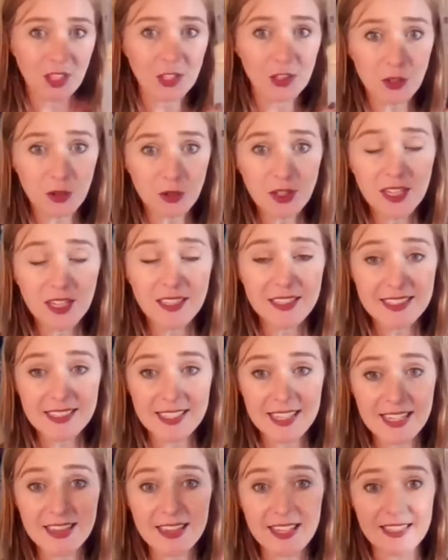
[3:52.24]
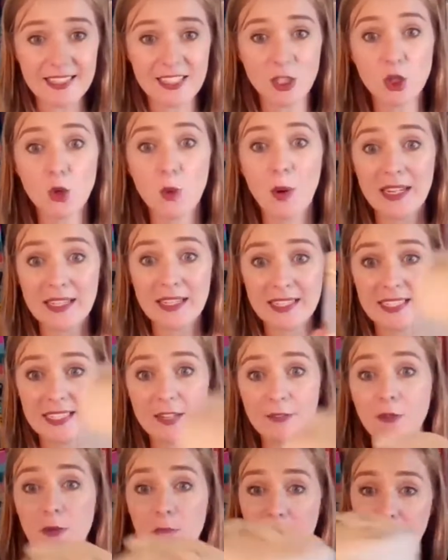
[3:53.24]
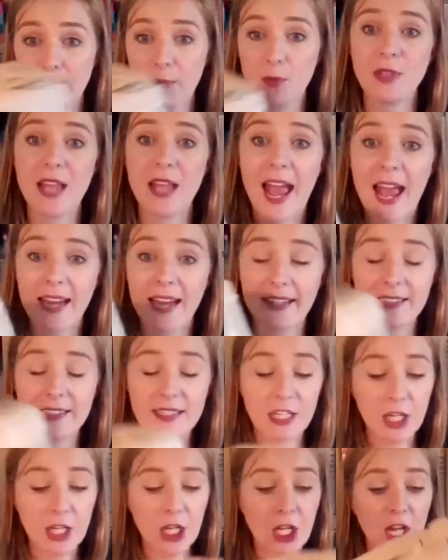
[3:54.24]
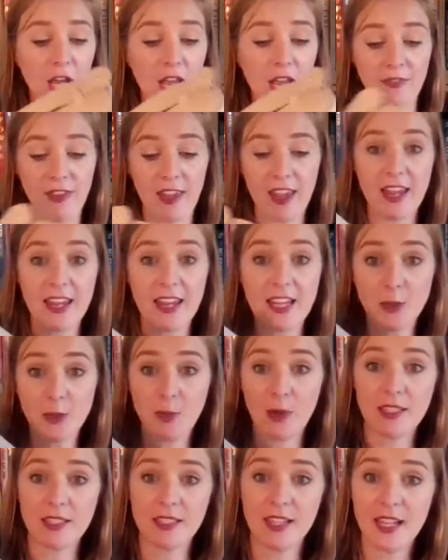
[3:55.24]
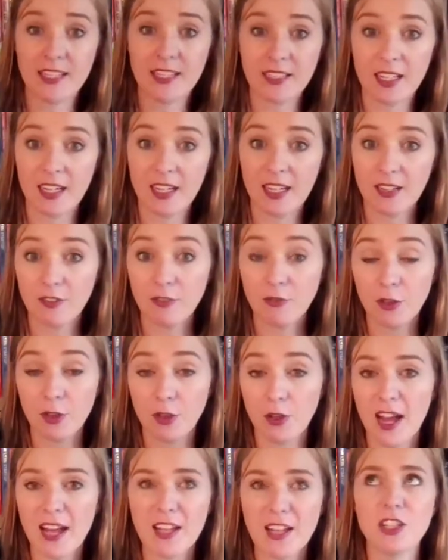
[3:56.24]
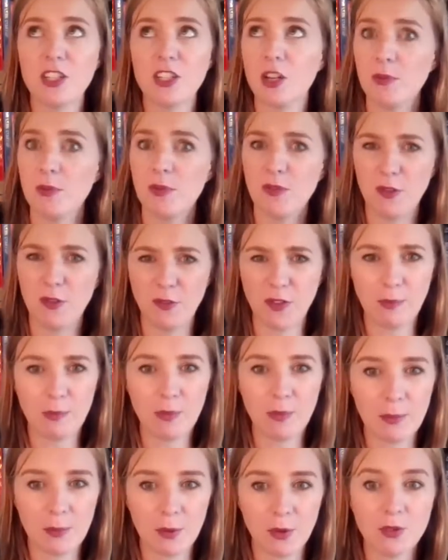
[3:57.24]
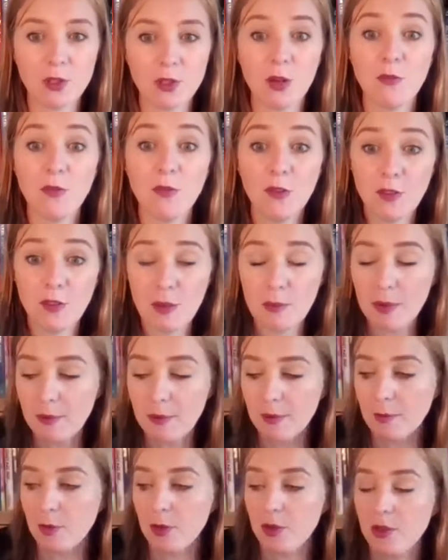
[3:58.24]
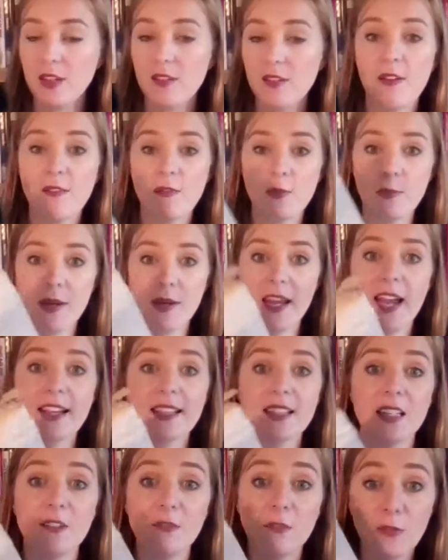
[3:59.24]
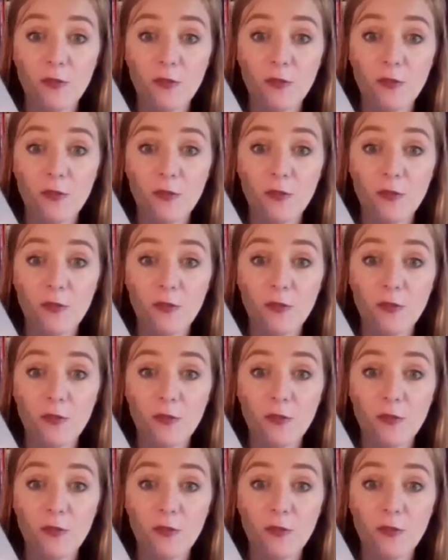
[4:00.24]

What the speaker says: you can see this in 20 different people's hands if each person has it for, actually no, it'd be 15 people. So 15 people a month if everybody has it